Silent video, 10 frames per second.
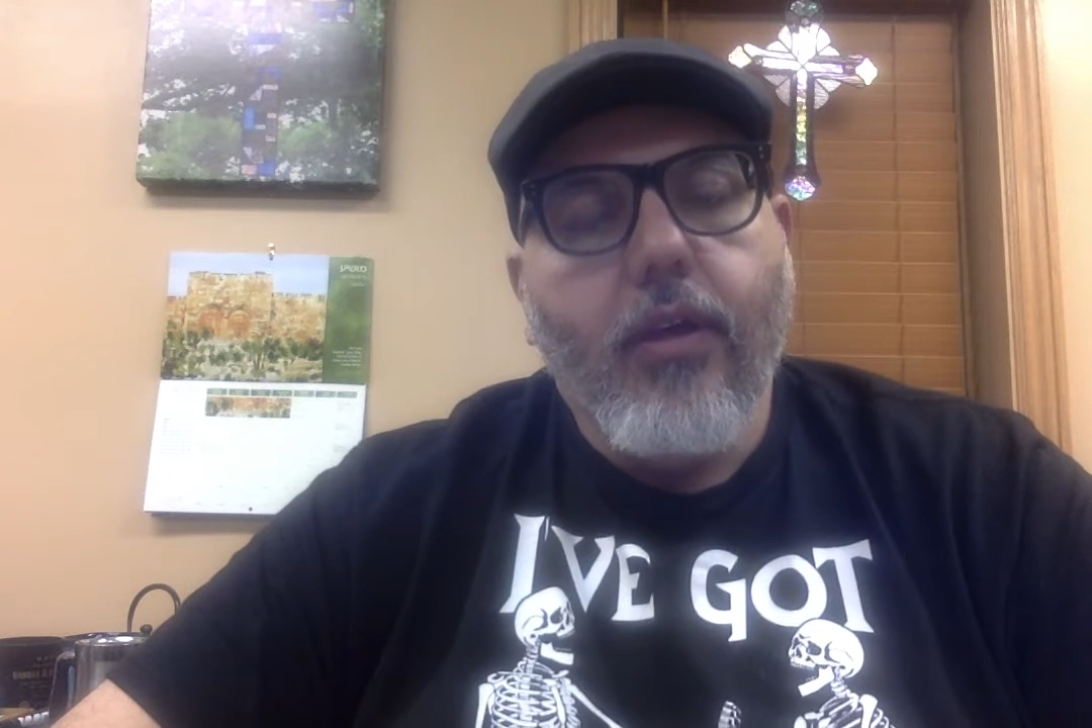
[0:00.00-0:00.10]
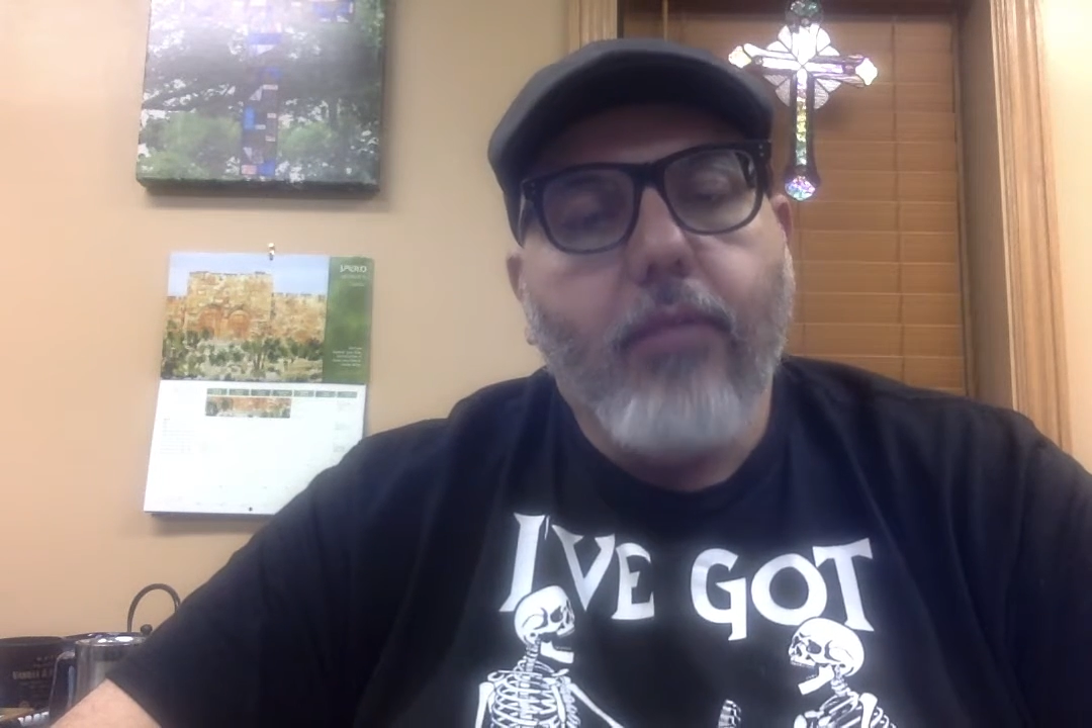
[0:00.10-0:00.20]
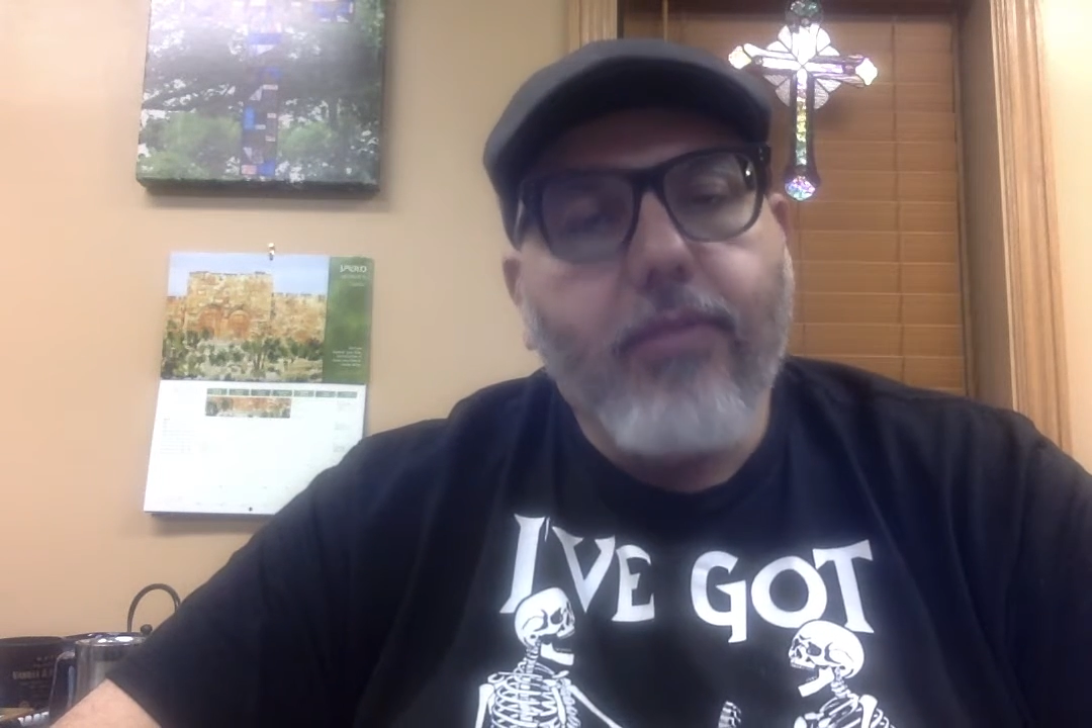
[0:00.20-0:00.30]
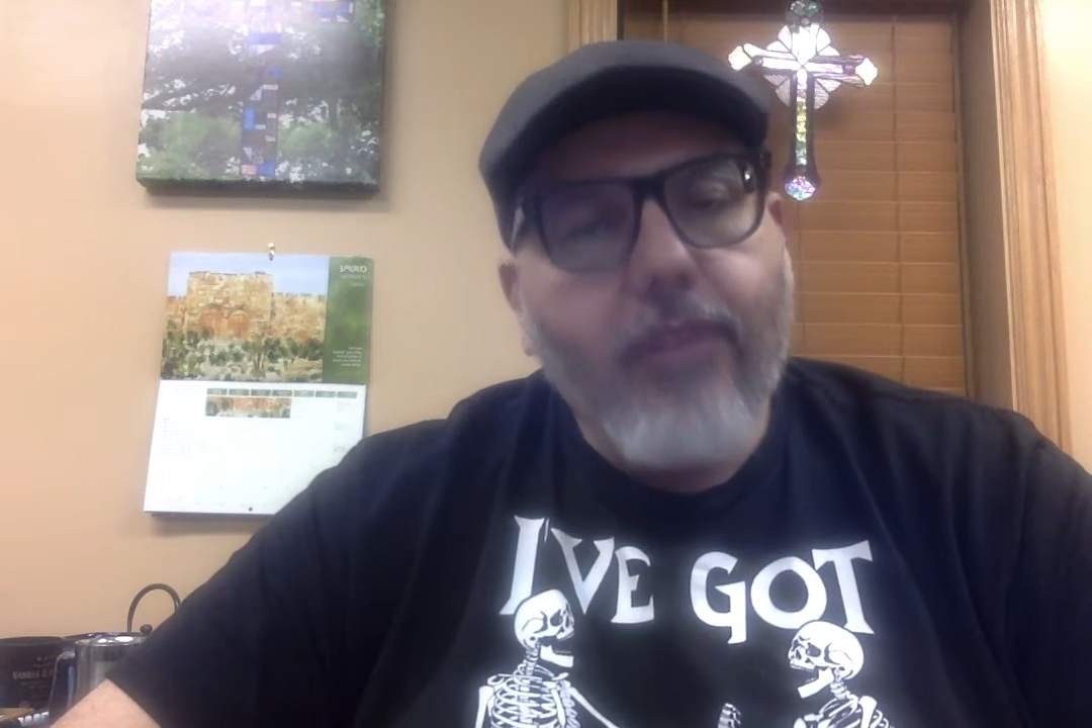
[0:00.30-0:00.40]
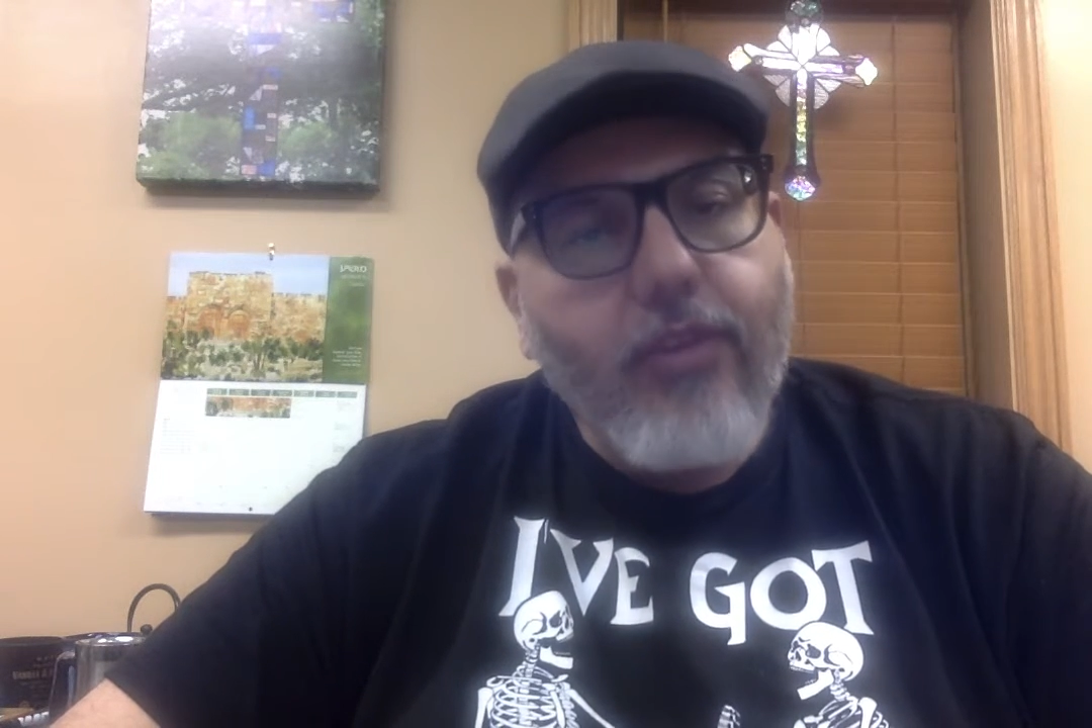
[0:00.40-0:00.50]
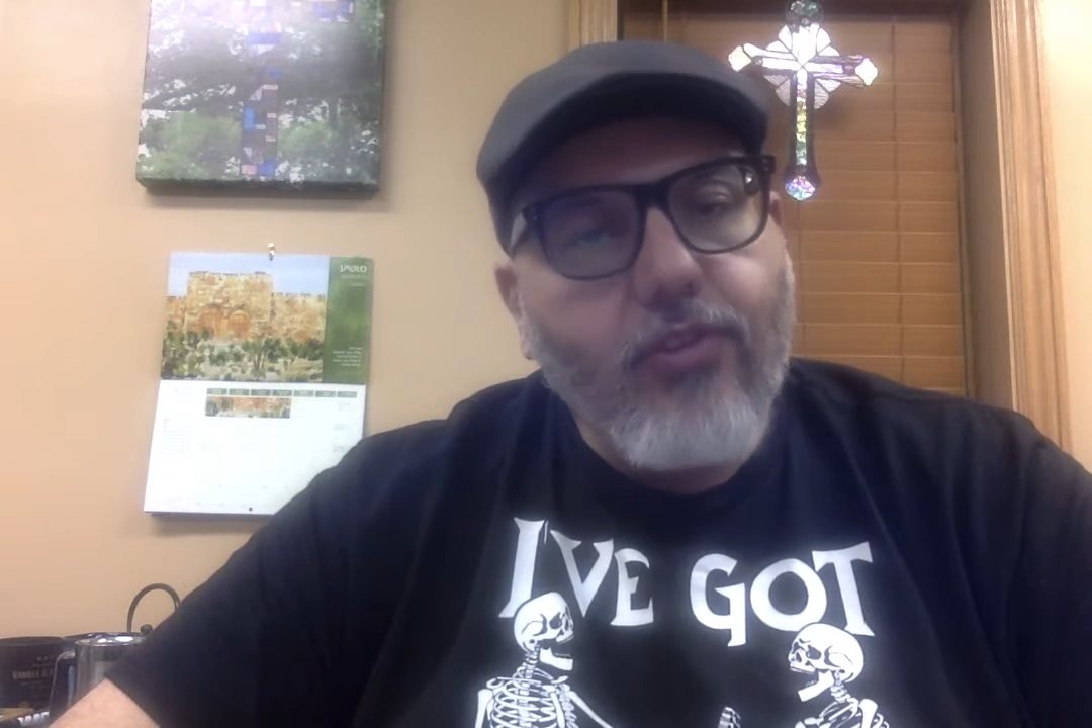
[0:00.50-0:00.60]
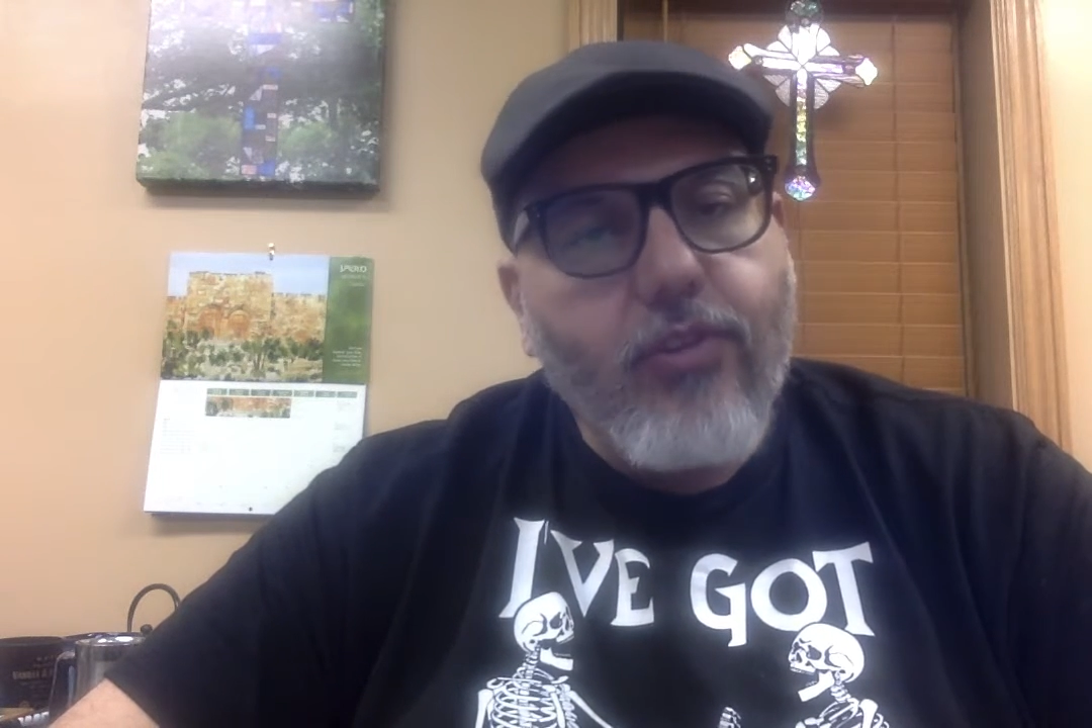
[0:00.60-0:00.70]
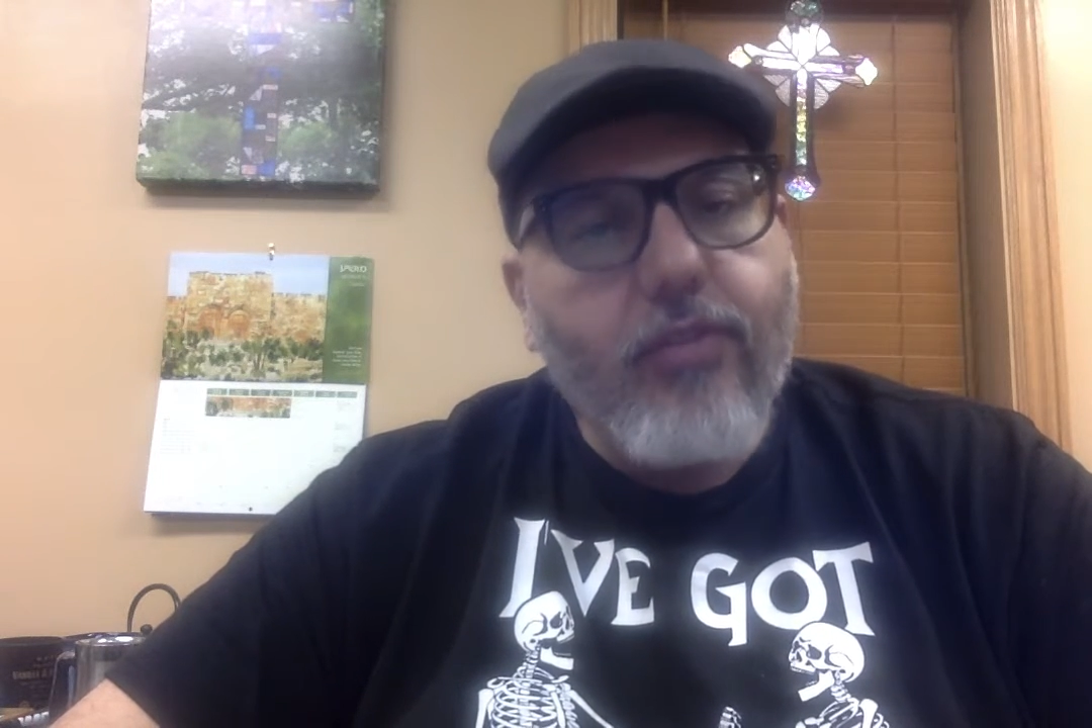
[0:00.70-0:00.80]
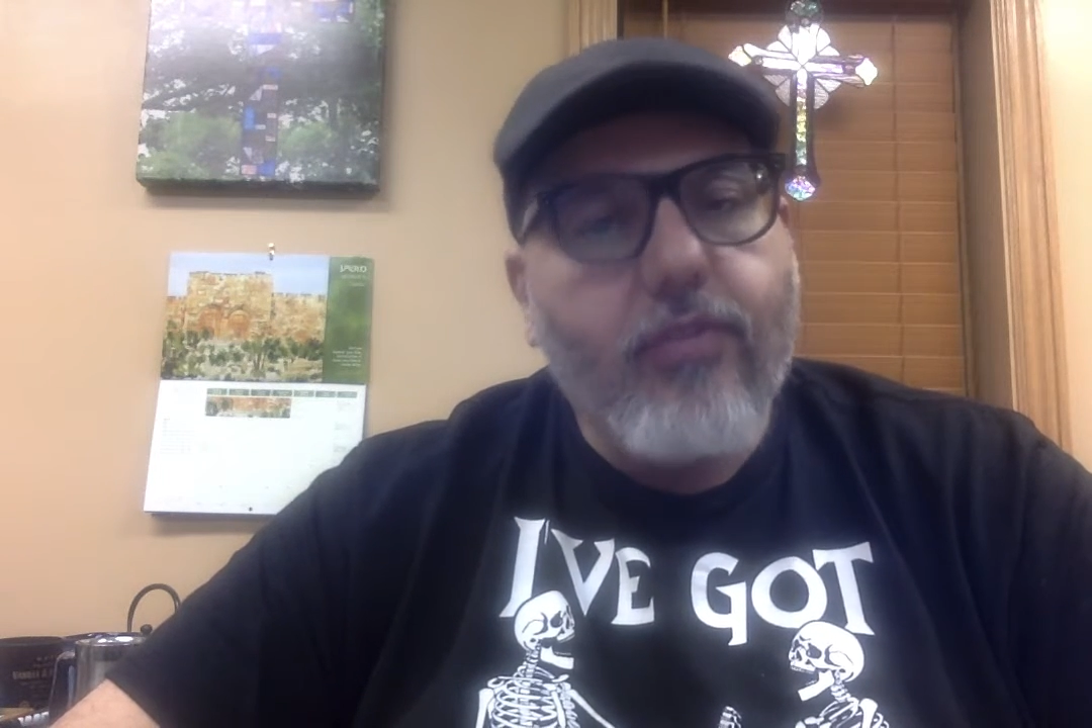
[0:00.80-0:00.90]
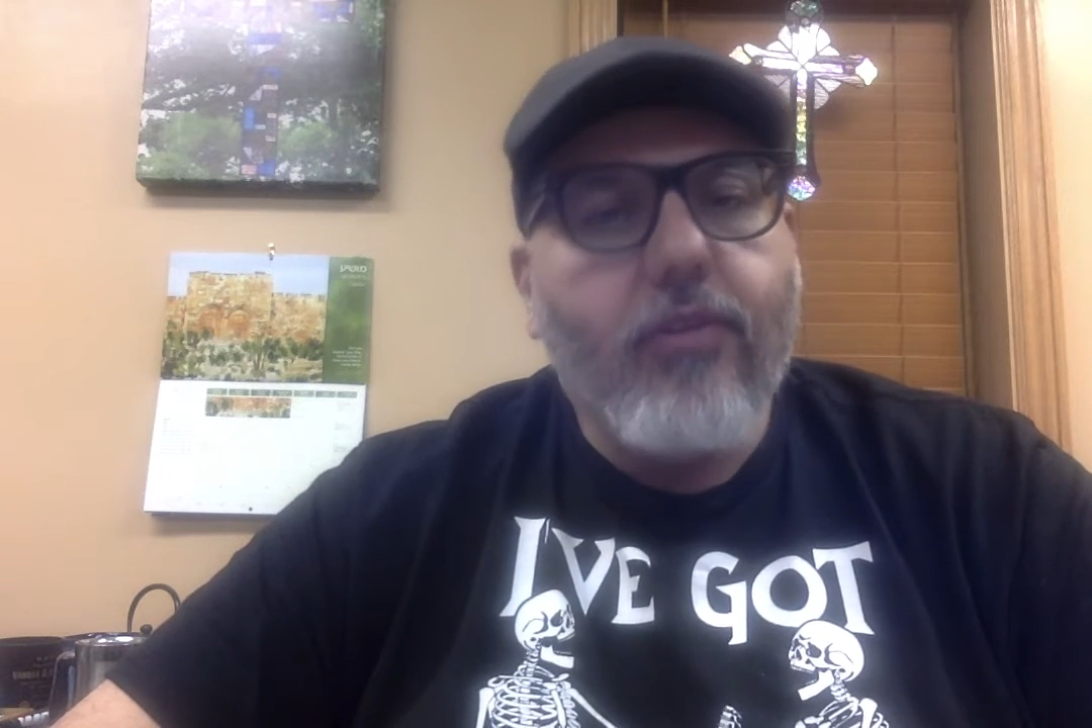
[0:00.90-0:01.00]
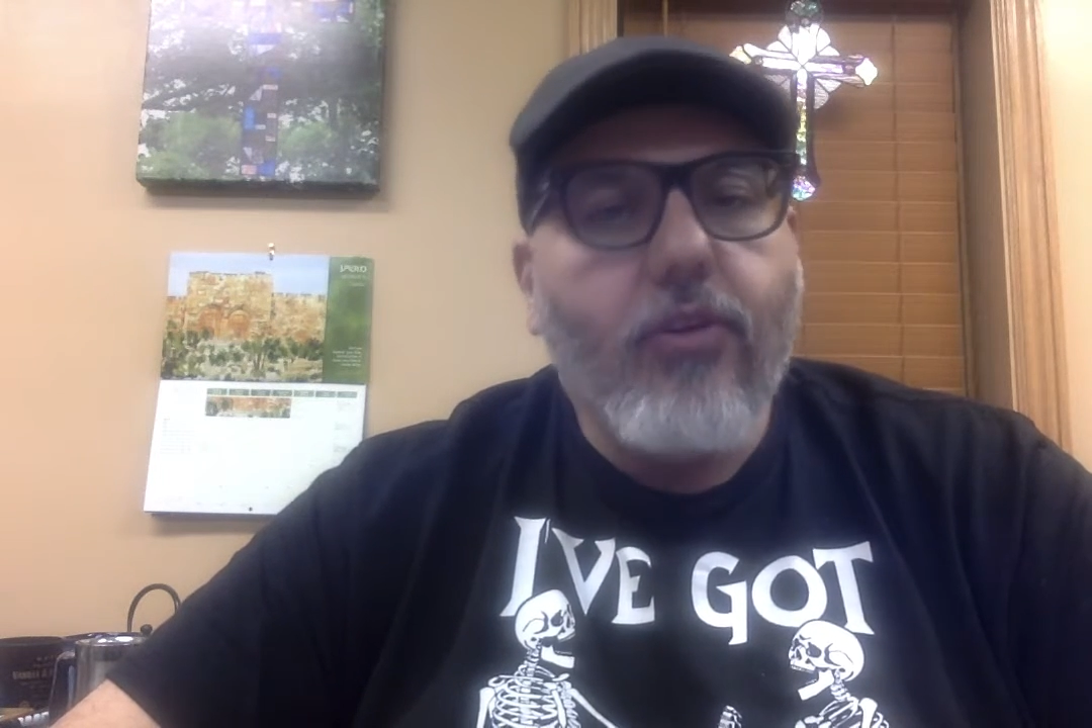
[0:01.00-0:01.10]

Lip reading: Possessions